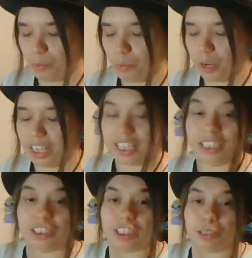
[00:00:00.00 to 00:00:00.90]
what
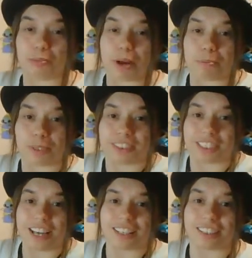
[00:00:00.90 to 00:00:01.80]
each of them
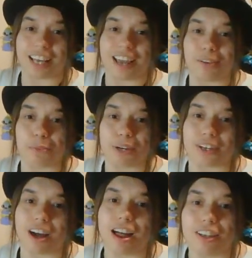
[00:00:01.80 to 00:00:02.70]
represent, and wear
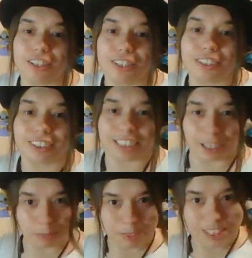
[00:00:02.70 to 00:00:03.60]
colors
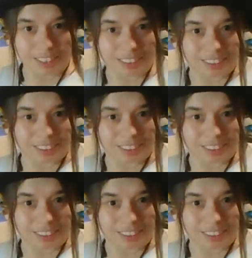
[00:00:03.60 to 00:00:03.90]
like me,